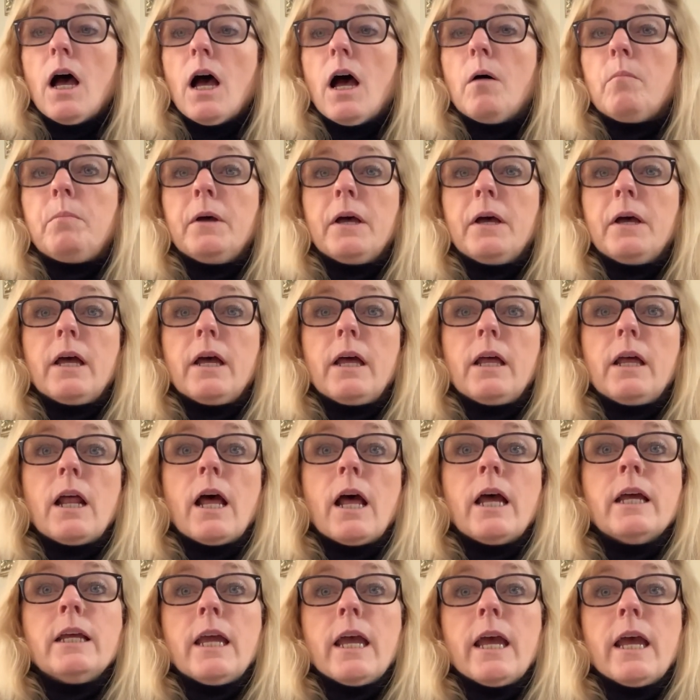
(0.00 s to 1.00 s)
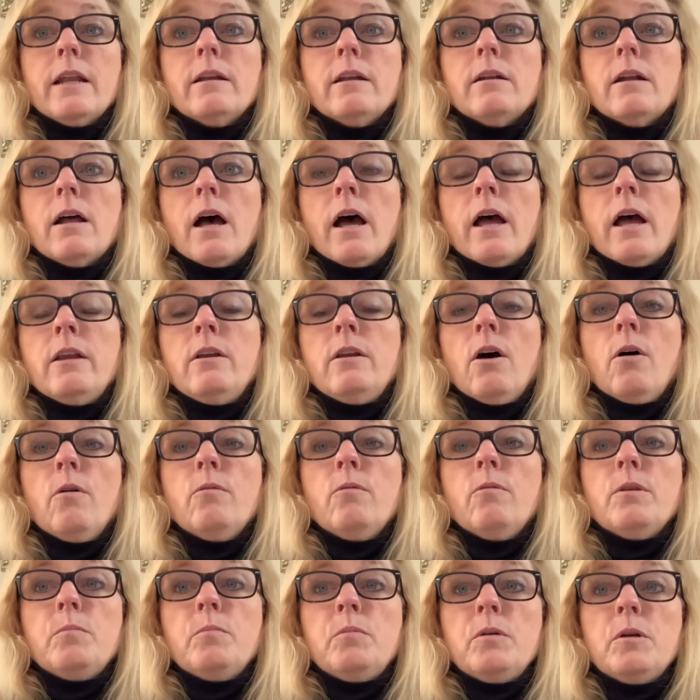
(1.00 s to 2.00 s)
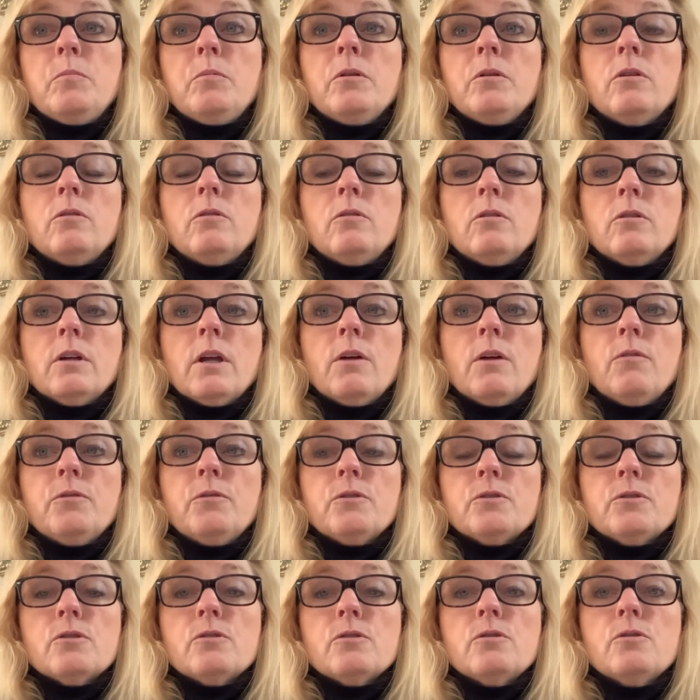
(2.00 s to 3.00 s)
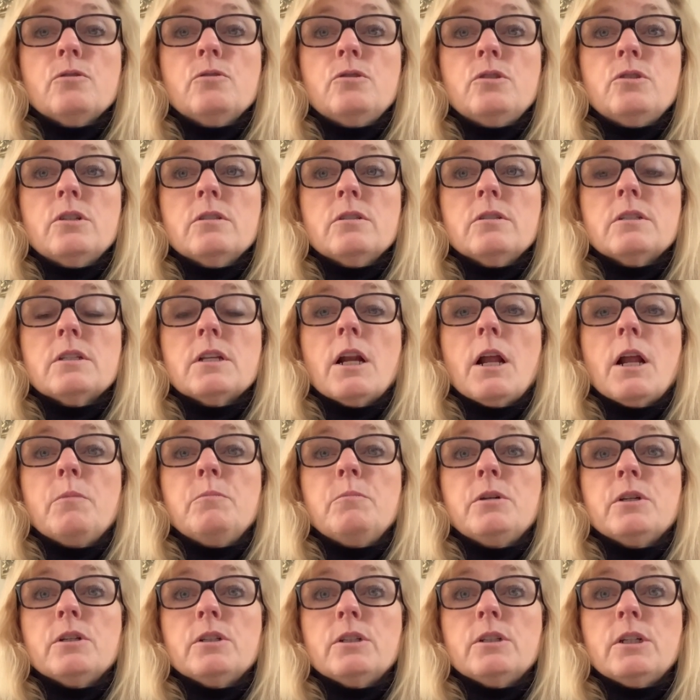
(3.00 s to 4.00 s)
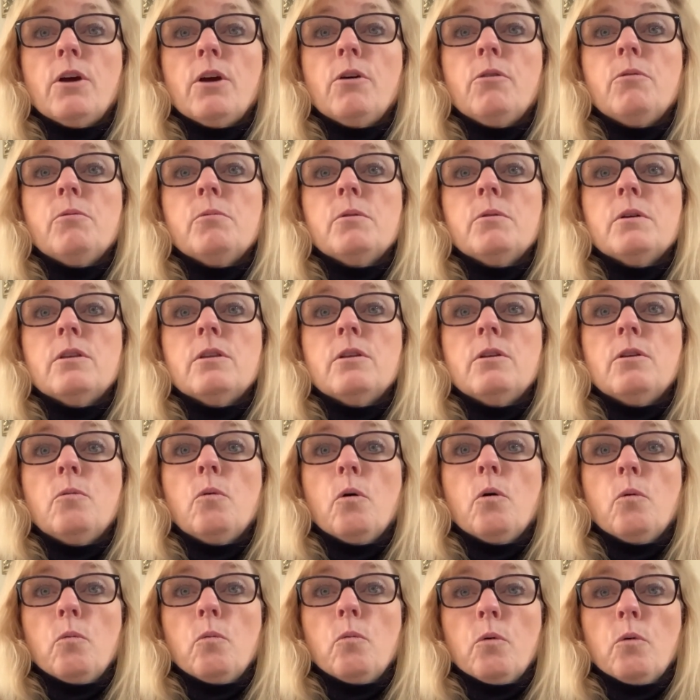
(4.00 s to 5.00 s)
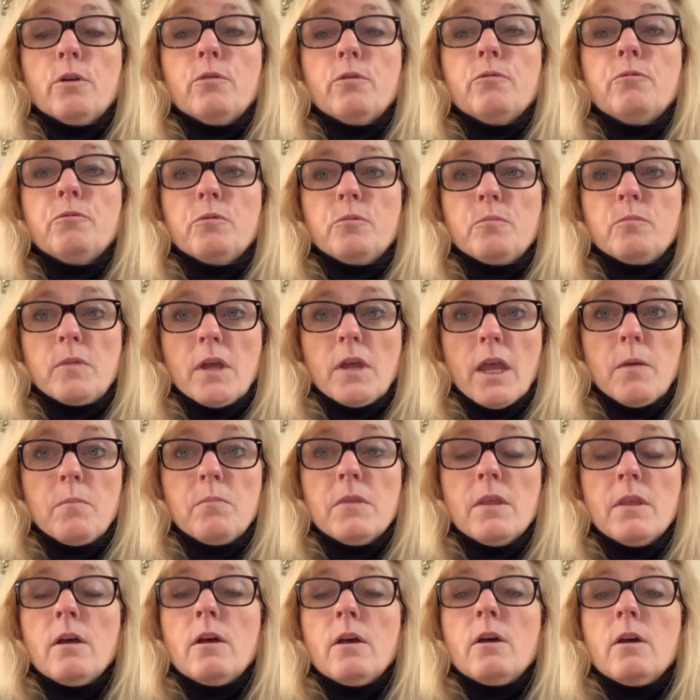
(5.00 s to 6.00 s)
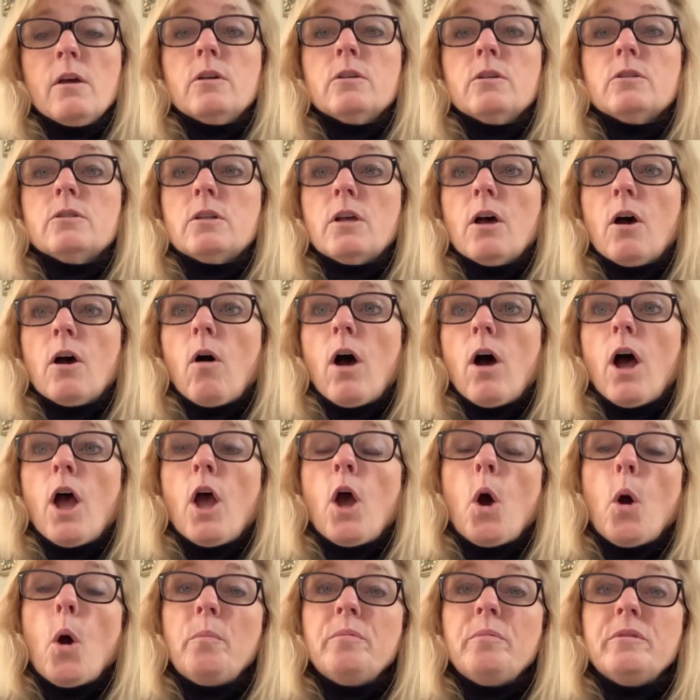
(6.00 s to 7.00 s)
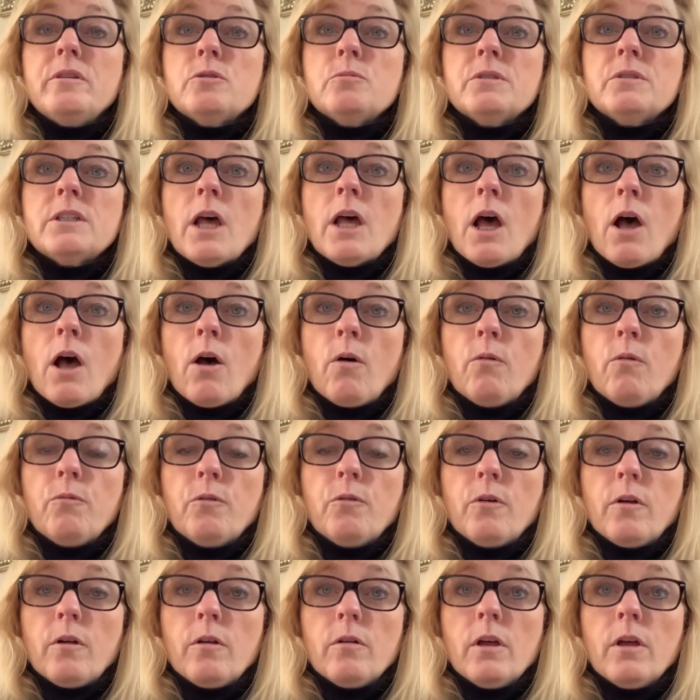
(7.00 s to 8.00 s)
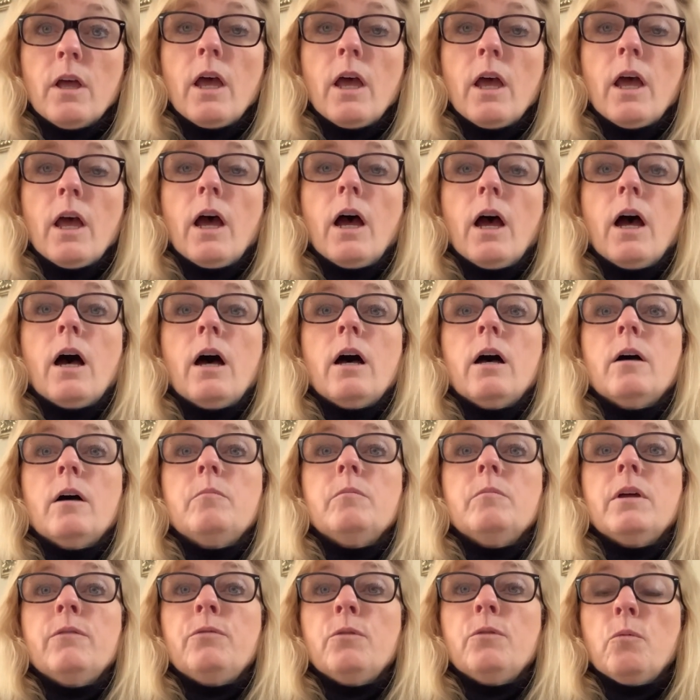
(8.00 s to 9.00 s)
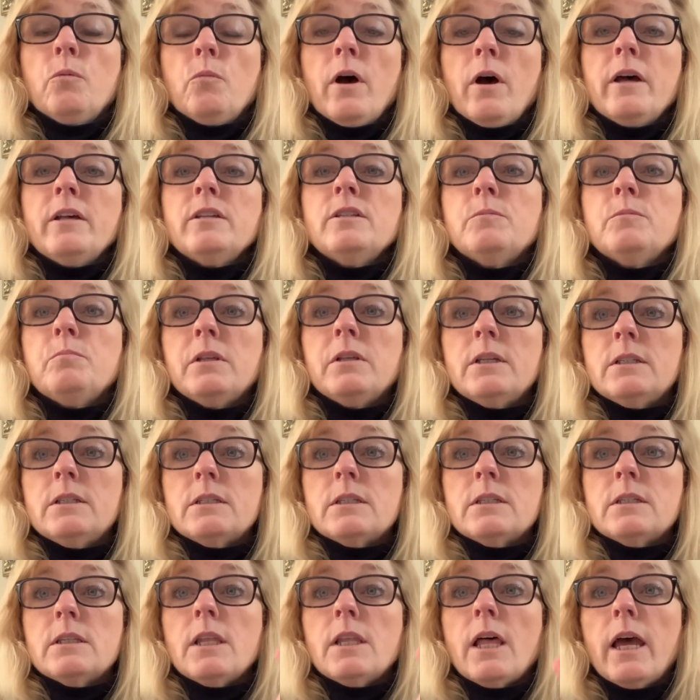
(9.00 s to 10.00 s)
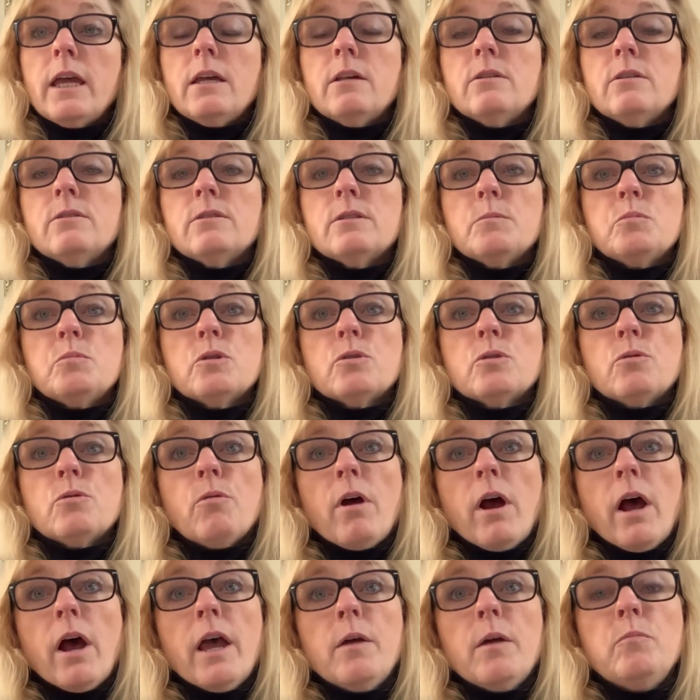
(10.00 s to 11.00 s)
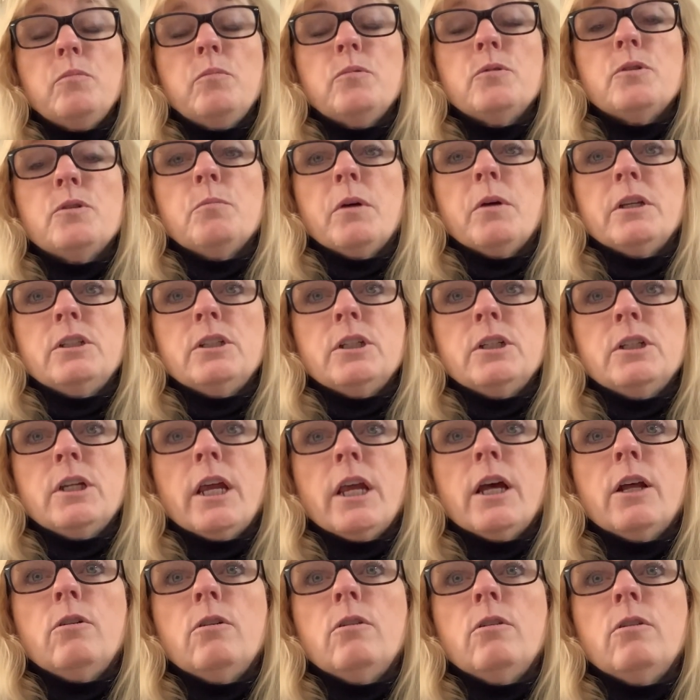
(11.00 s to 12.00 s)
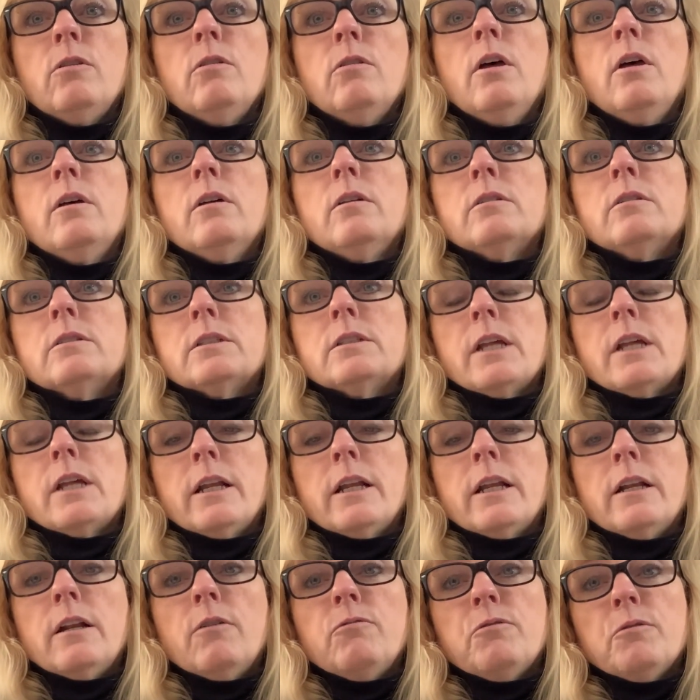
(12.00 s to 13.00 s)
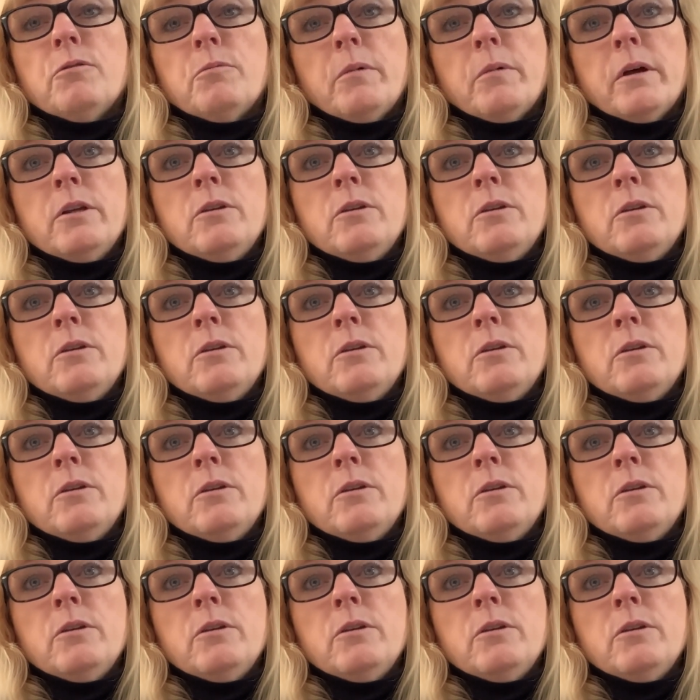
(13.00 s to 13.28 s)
But again, I know that people are looking for solutions and I'm just sharing with you what worked for me. So I hope this was helpful. Um, if it was, please like, subscribe to my channel, sign up for my